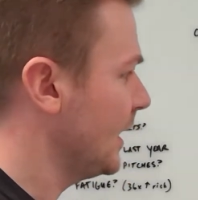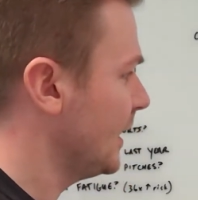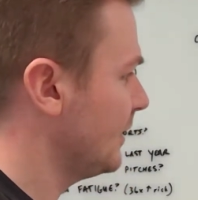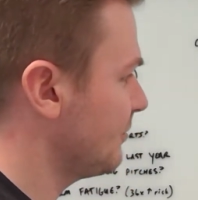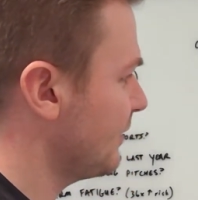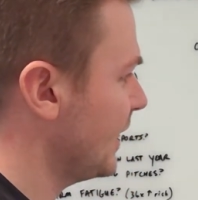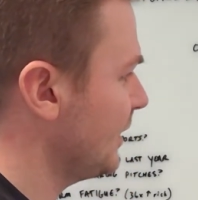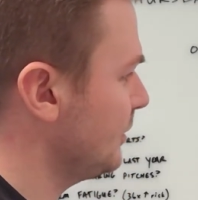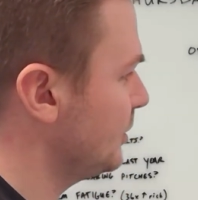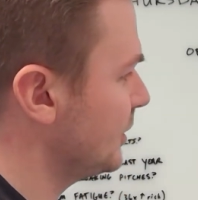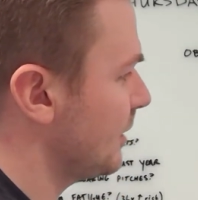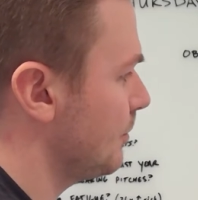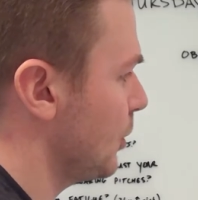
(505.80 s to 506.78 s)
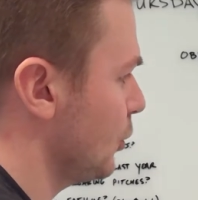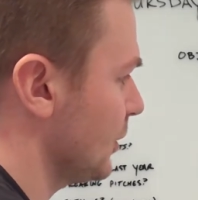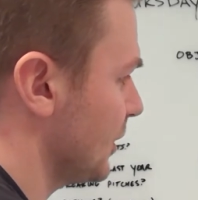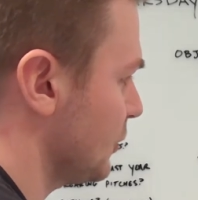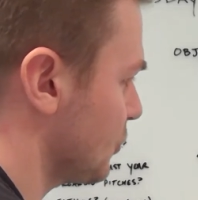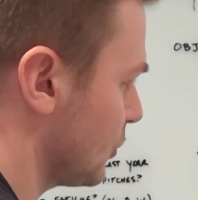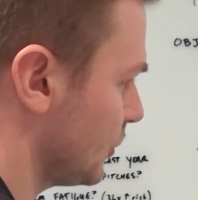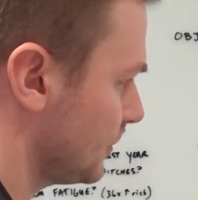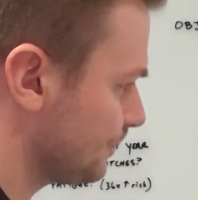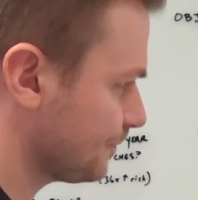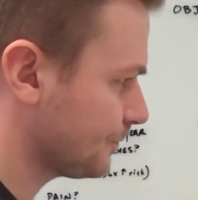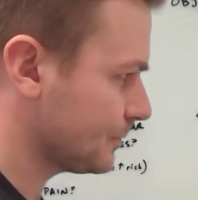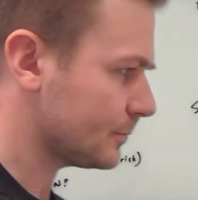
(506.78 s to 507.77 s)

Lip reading: And then finally, we look at motor control.